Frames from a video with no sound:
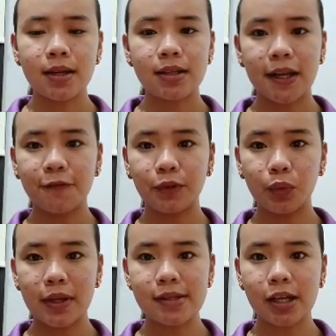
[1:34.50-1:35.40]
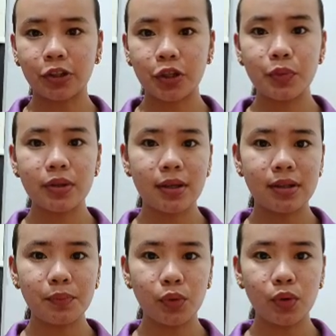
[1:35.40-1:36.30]
The influence attributed
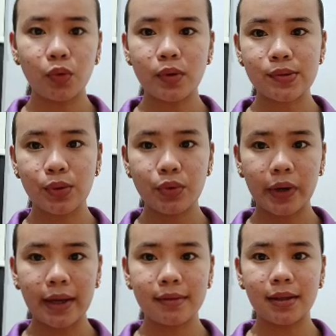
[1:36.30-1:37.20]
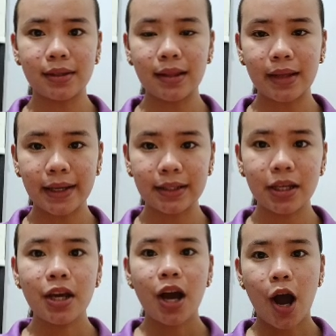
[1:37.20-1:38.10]
the book was so great that a likely
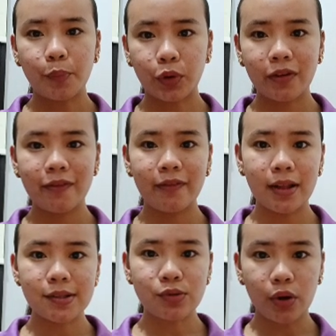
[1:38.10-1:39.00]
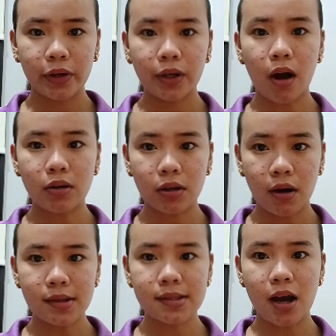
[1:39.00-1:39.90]
apocryphal story
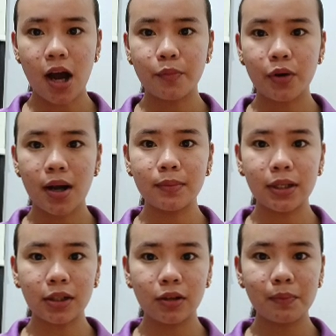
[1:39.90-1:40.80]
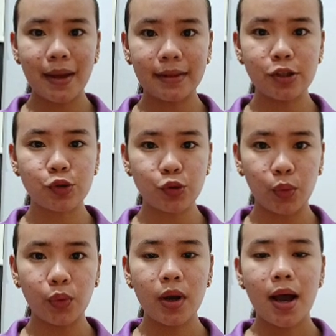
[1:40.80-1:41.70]
across the Abraham Lincoln meeting
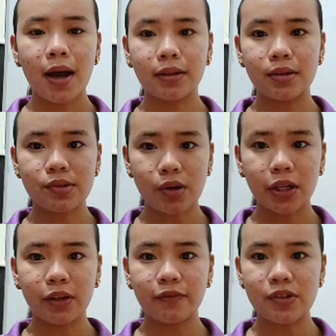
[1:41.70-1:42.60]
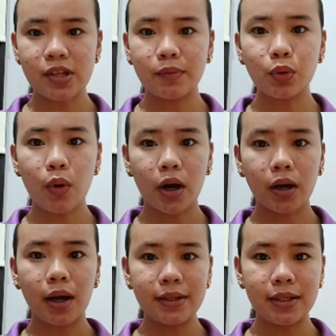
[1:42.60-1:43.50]
Stowe at the start of the Civil War
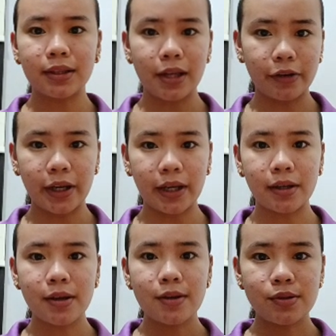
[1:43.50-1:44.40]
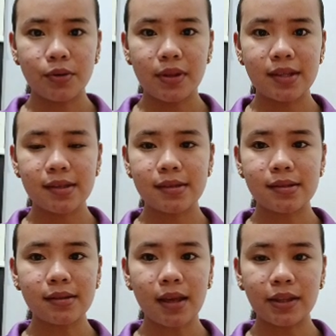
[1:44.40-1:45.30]
and declaring, "So this is
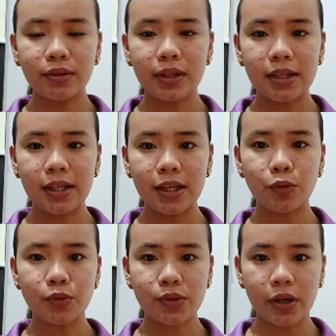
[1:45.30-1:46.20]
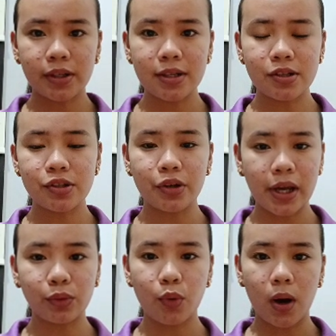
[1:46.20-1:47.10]
the title lady who started this
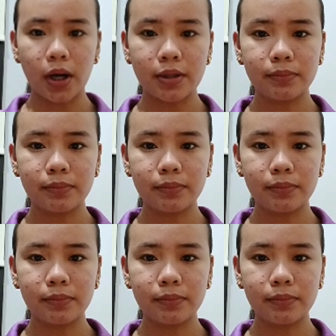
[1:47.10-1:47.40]
great war."